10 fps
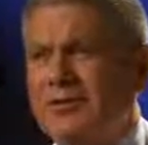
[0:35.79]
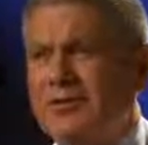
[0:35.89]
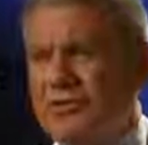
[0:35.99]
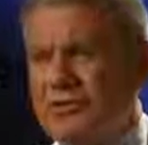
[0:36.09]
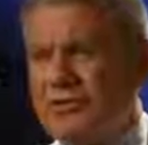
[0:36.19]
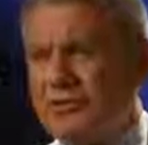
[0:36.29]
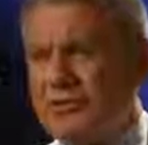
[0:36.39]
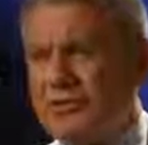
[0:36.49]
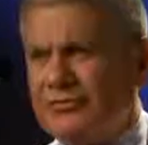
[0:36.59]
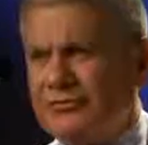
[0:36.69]
each of the
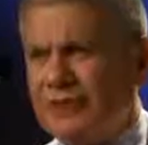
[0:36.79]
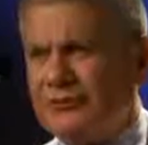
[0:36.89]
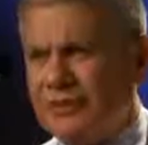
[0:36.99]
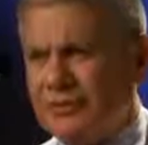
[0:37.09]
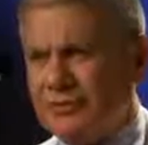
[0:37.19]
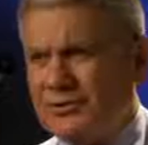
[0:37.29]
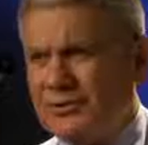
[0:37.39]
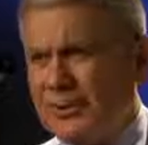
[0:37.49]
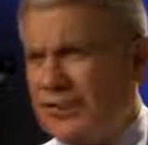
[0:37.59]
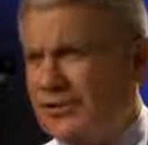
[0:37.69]
summers of med school.
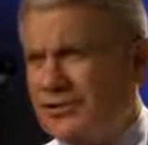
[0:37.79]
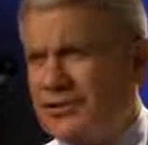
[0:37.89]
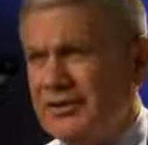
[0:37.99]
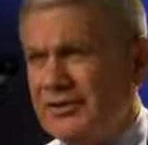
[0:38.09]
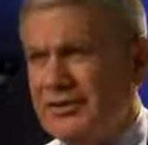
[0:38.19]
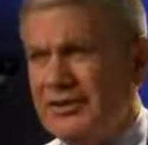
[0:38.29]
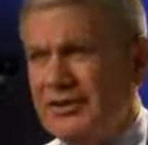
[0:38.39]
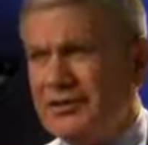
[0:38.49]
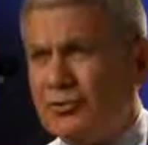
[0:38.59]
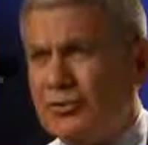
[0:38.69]
And
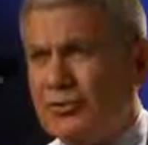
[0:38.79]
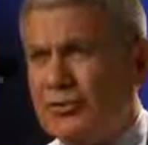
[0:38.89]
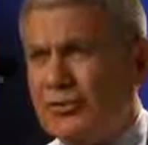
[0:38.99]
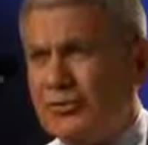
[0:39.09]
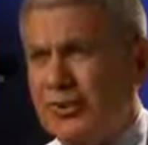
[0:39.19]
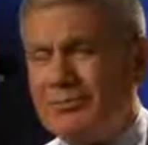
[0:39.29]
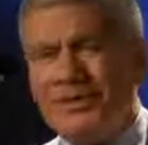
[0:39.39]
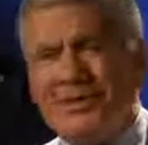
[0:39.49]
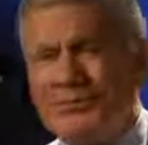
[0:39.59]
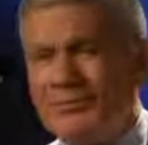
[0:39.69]
as a result of that,
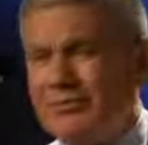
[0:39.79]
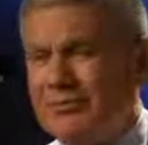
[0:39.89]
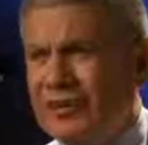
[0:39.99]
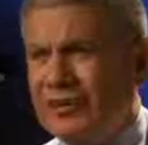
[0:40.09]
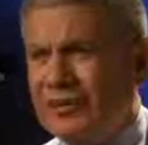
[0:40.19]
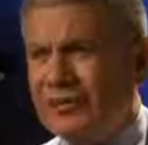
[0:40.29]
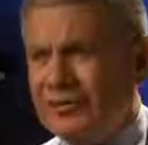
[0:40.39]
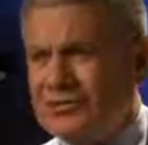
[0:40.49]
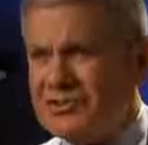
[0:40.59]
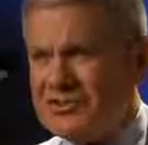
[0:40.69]
became very
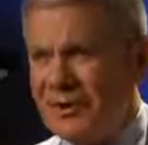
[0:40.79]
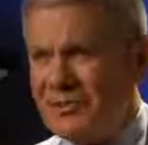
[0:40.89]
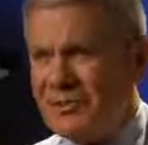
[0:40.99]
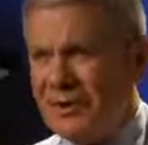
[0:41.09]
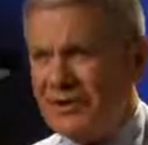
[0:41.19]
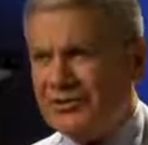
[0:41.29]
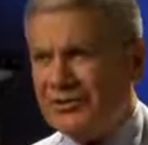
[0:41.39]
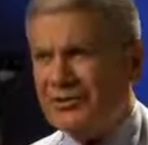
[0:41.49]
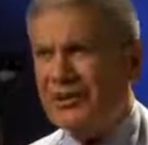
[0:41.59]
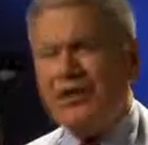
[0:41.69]
interested in
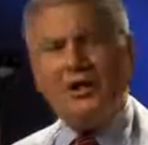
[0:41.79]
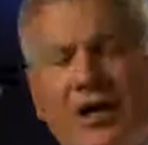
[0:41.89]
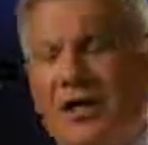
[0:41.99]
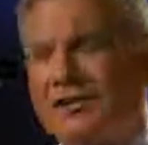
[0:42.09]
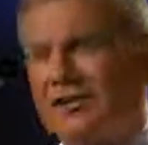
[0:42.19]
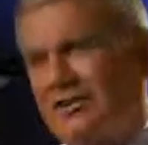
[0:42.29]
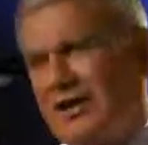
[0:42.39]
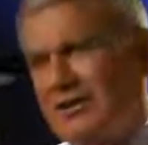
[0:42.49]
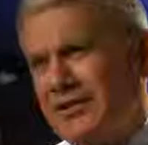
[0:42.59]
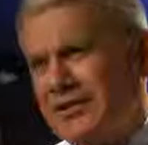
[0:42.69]
ophthalmology. I looked
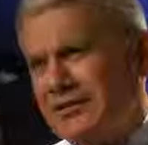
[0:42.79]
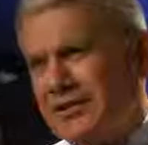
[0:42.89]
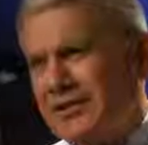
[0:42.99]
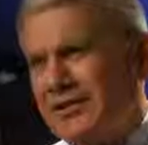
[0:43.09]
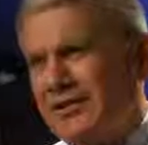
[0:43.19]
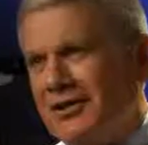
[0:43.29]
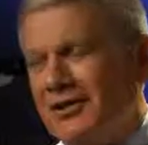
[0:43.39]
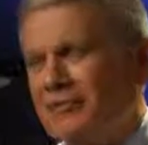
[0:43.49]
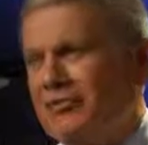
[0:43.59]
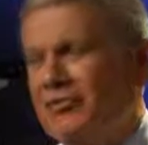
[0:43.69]
at it as a
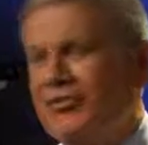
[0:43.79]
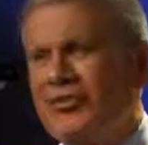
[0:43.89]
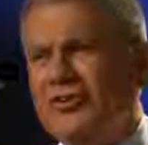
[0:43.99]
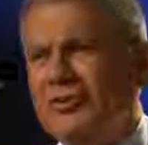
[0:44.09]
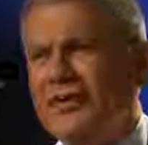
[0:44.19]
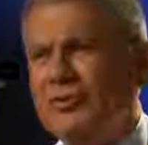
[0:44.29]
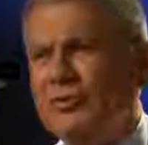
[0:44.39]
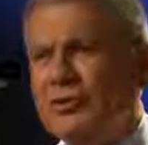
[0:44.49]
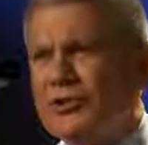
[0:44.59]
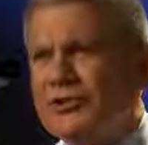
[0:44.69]
field that
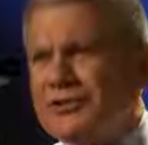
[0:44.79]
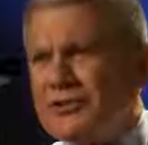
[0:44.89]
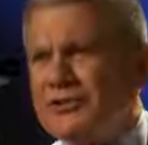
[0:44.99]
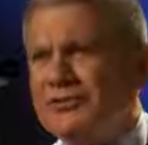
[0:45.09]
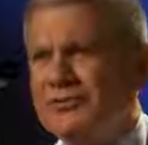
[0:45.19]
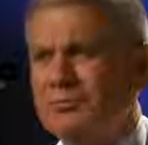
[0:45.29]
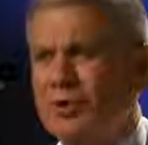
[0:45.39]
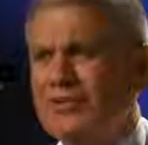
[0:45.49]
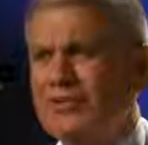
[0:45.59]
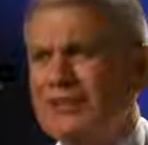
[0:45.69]
really
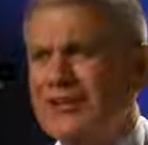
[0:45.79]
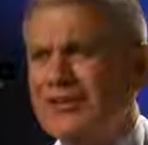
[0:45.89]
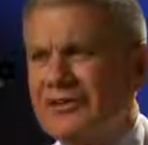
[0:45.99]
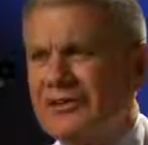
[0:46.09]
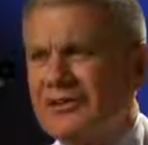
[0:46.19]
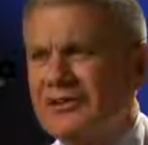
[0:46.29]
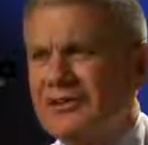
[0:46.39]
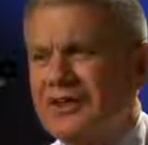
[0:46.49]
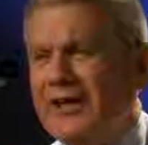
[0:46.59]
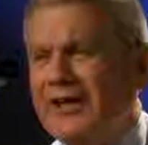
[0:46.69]
brought together
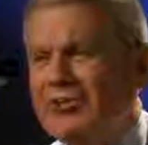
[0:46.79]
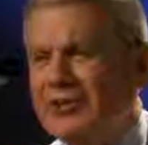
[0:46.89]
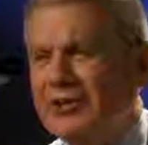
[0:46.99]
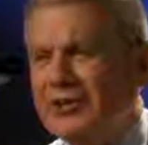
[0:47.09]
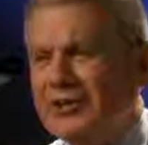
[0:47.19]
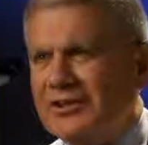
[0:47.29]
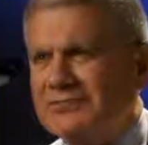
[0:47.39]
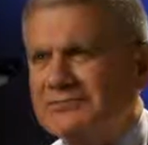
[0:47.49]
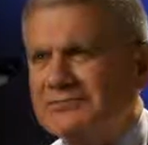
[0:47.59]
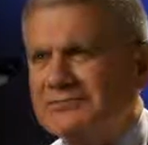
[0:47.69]

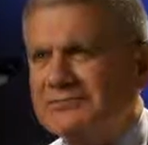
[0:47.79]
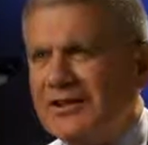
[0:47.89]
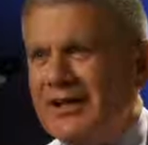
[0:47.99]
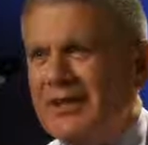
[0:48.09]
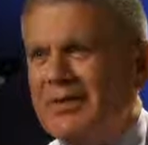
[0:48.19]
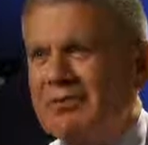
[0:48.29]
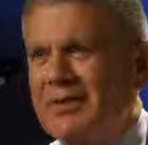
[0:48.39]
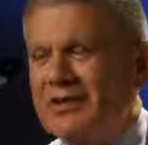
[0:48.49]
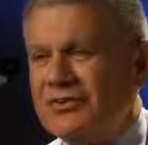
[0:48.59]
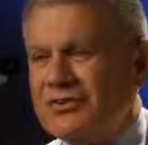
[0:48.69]
engineering and
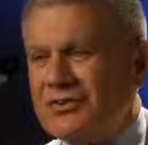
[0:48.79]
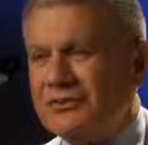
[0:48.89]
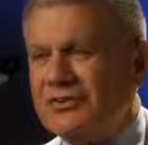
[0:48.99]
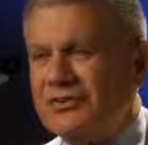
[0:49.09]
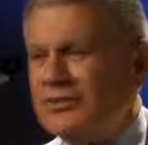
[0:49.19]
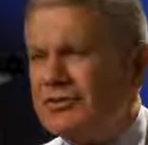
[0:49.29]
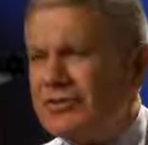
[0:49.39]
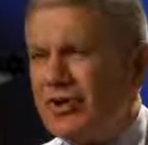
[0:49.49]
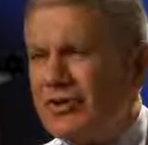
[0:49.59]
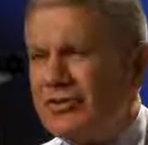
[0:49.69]
medicine because
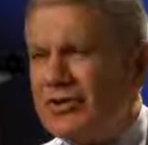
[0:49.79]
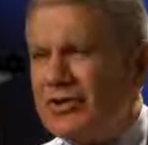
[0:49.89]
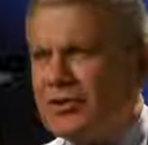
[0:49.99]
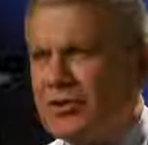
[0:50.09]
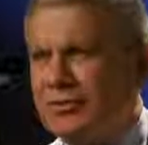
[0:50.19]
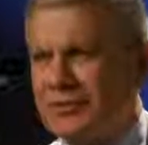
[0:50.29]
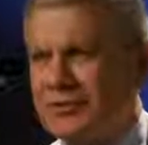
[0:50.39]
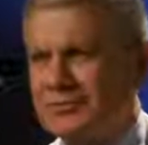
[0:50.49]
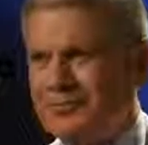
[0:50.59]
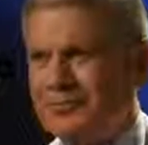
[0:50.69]
of all of the equipment